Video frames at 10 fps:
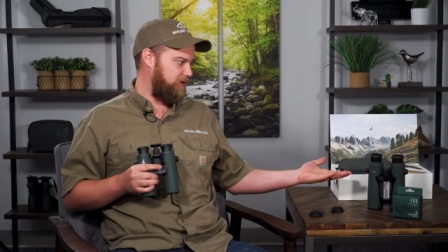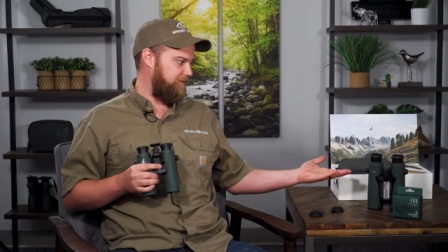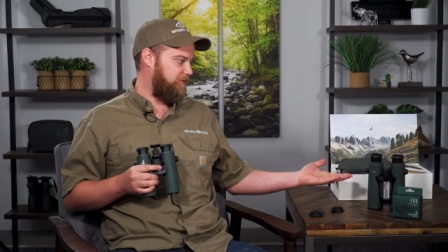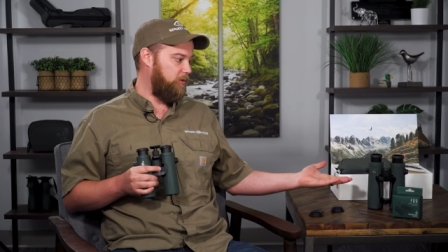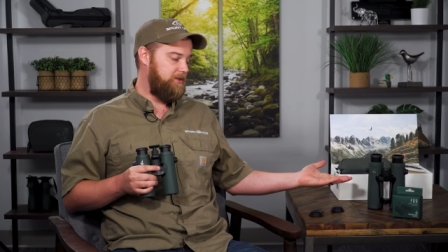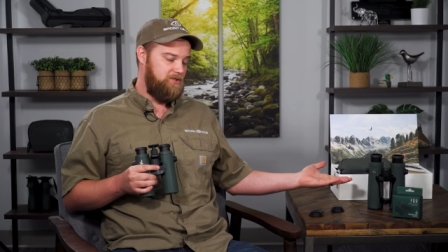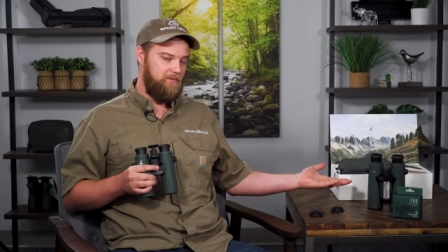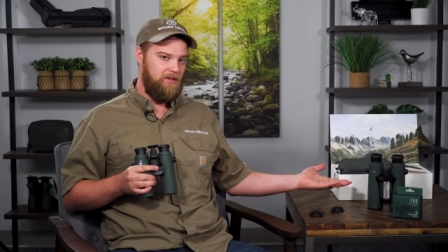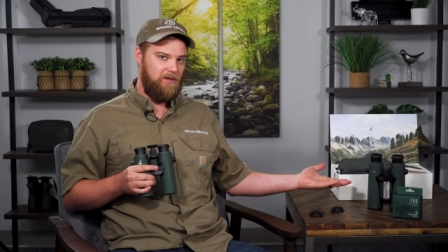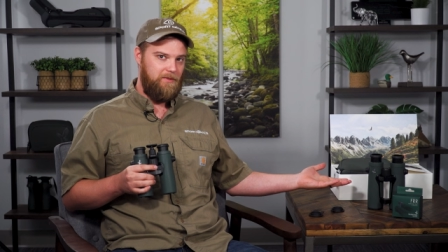your
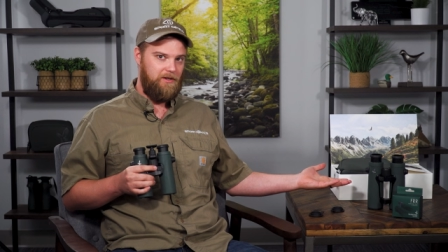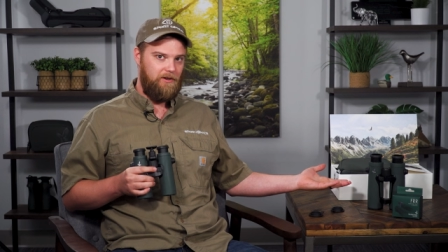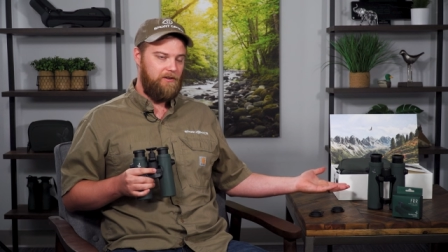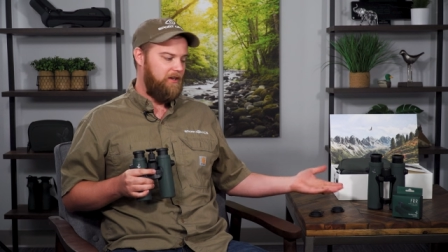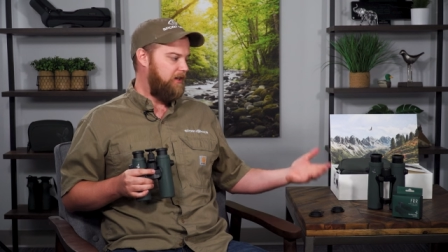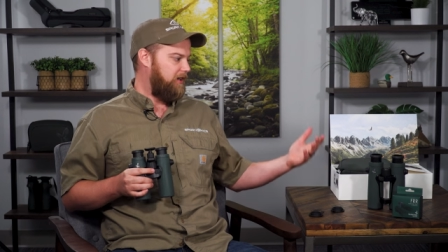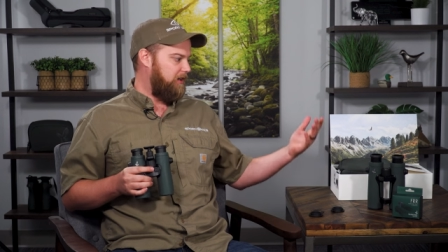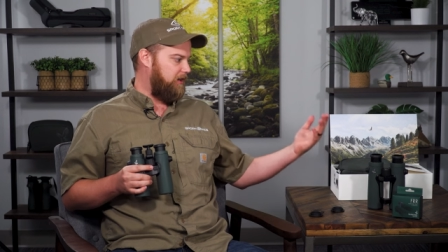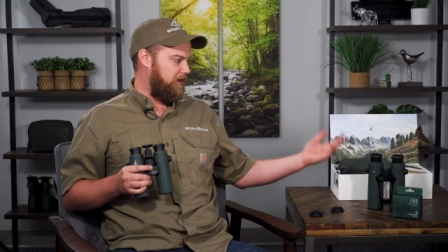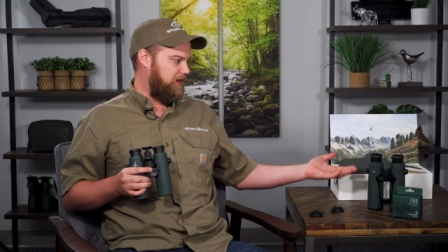42 millimeter
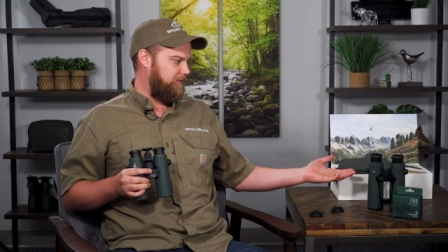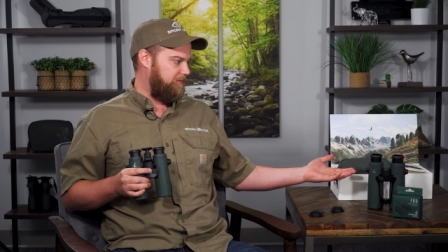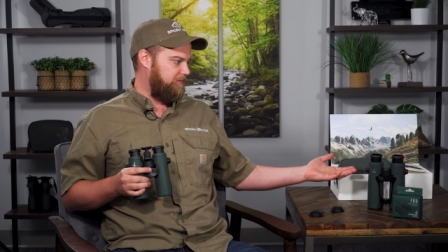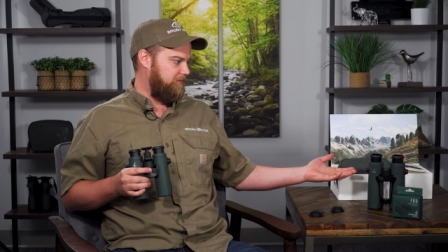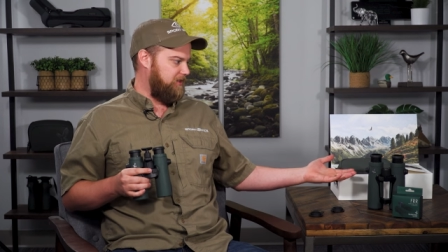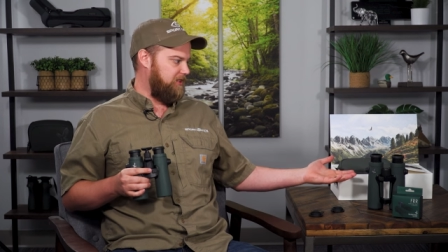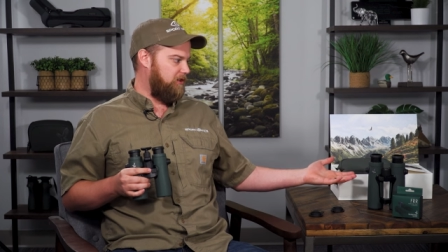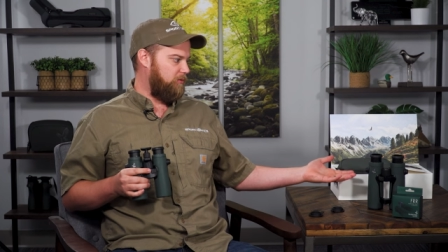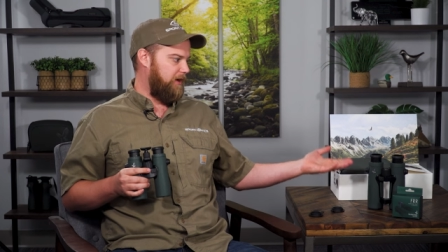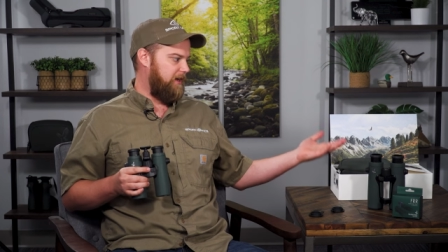um,
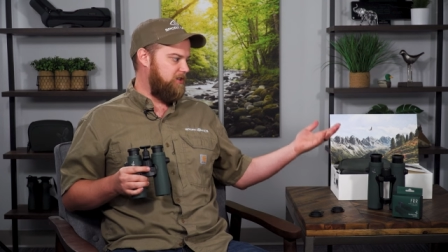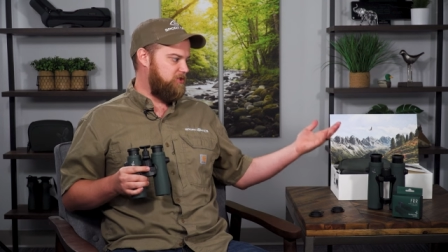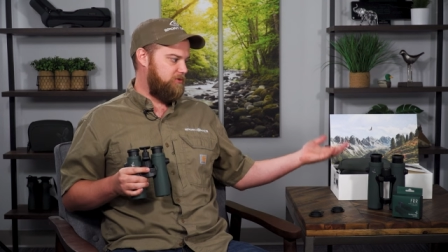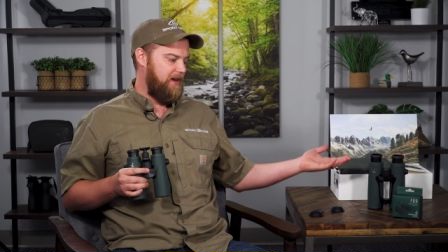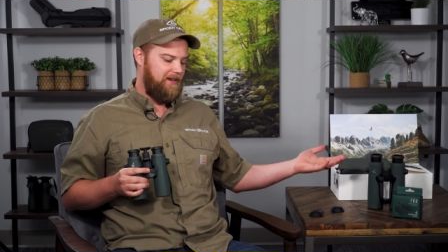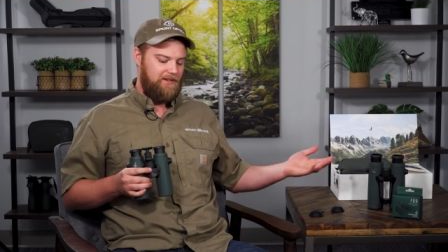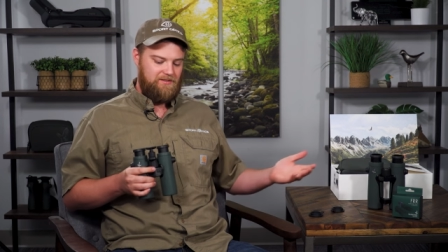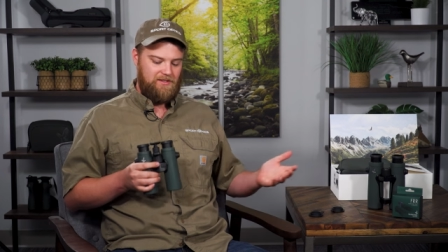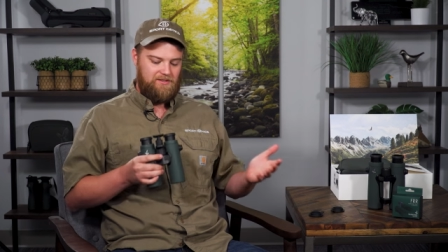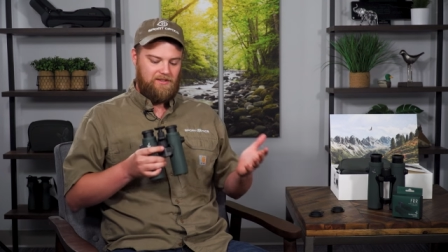EL range tracking
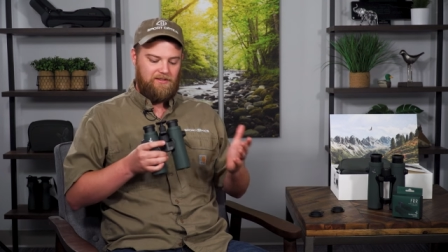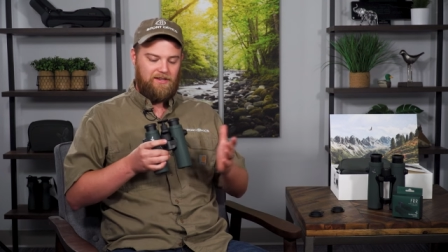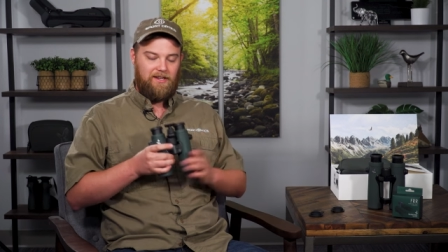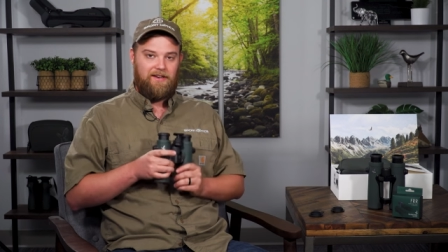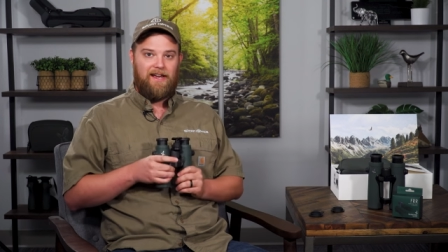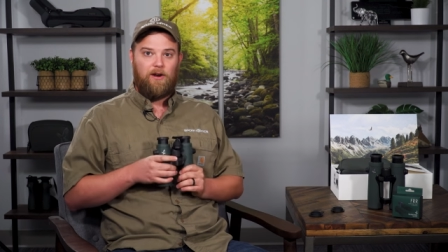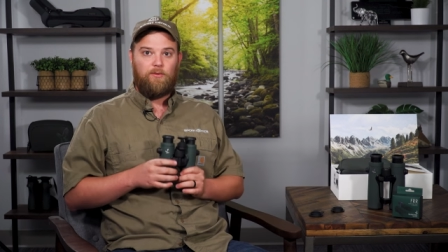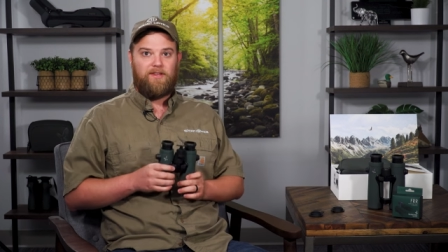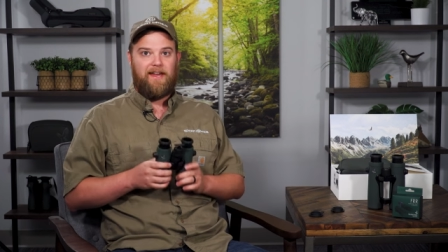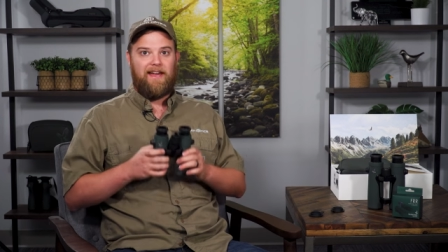assistant, and
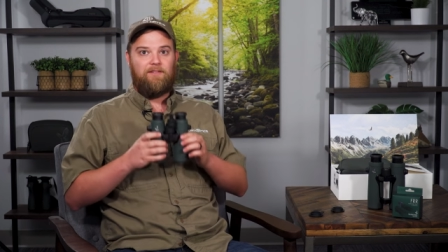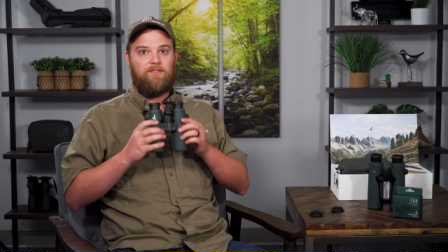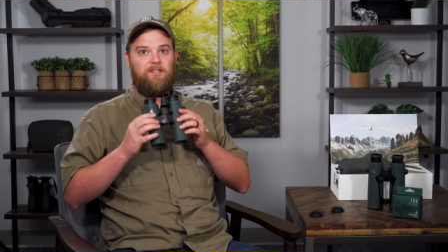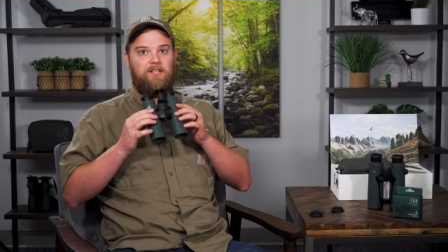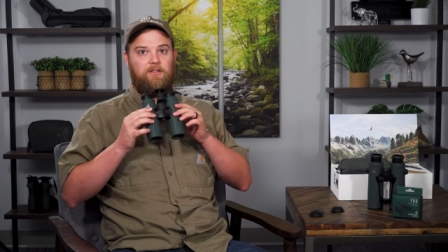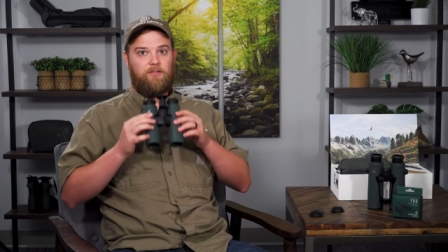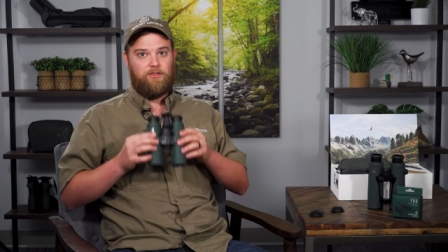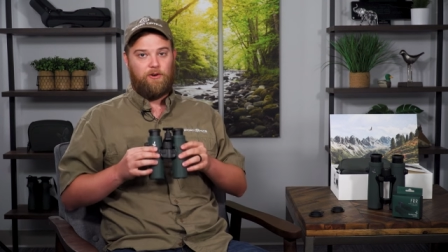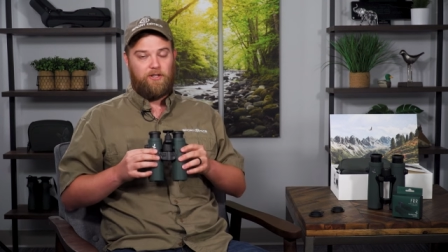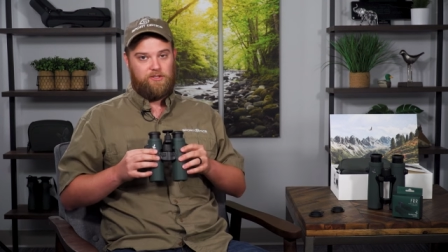now they have the
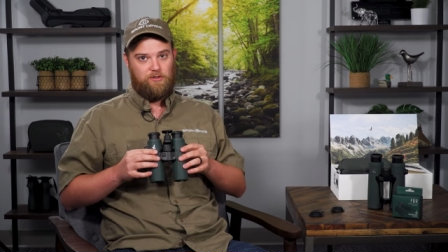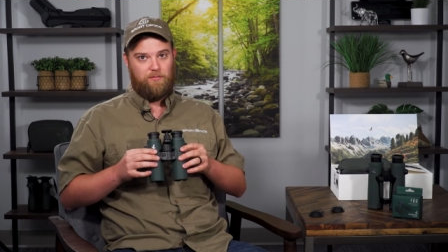32